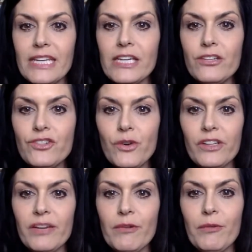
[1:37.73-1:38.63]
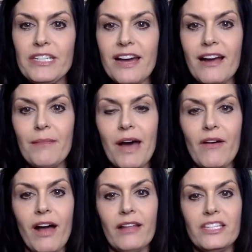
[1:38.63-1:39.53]
here shortly when we talk about
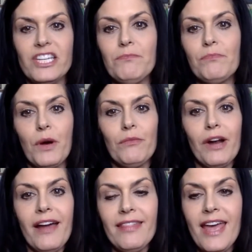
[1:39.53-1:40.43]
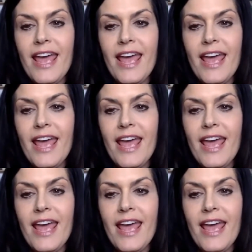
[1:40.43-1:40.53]
collagen, bone broth,